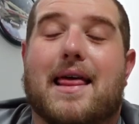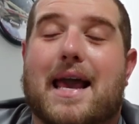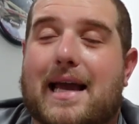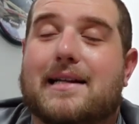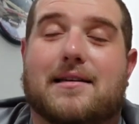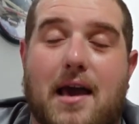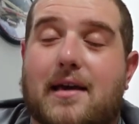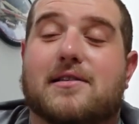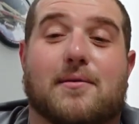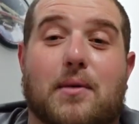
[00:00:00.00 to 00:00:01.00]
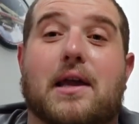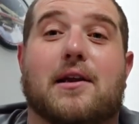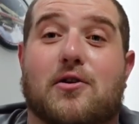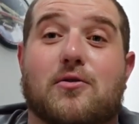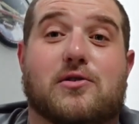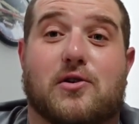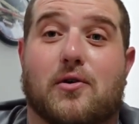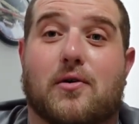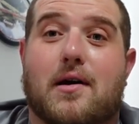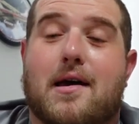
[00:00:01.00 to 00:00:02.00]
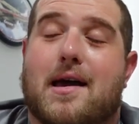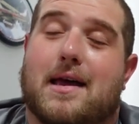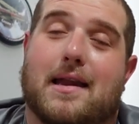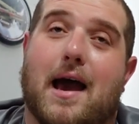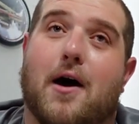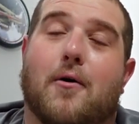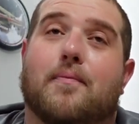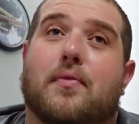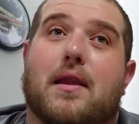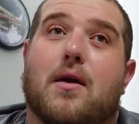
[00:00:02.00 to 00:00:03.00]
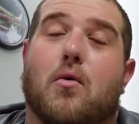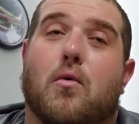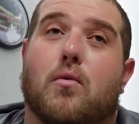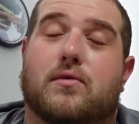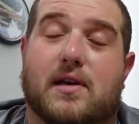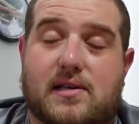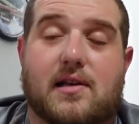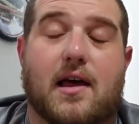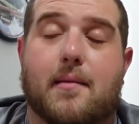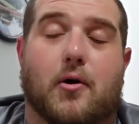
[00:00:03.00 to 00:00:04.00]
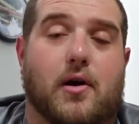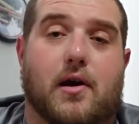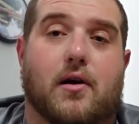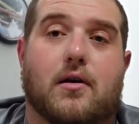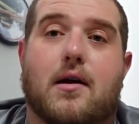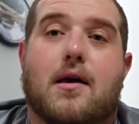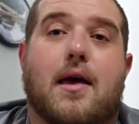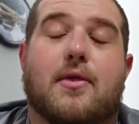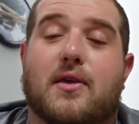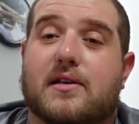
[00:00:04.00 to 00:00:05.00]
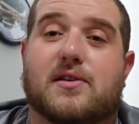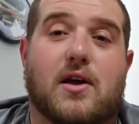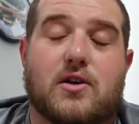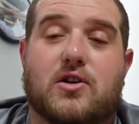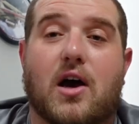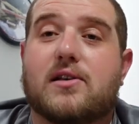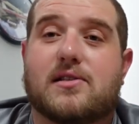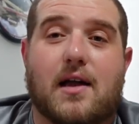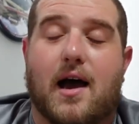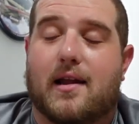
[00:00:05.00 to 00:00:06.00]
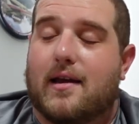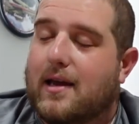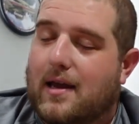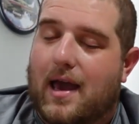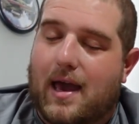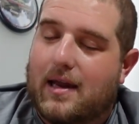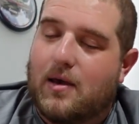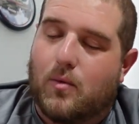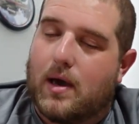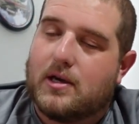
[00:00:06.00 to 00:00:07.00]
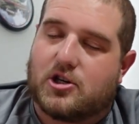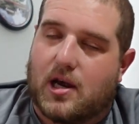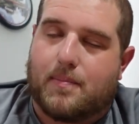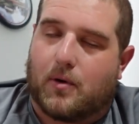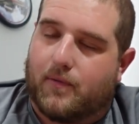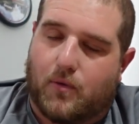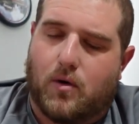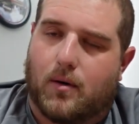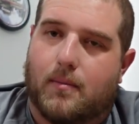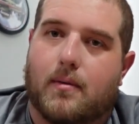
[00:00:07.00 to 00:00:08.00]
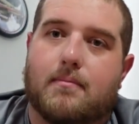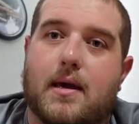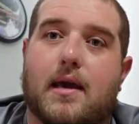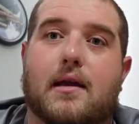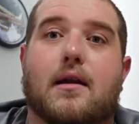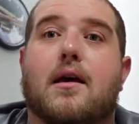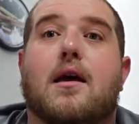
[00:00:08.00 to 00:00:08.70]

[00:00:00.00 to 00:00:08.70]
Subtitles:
it takes some getting used to. Now, disclaimer here, this does not in any way, shape, or form mean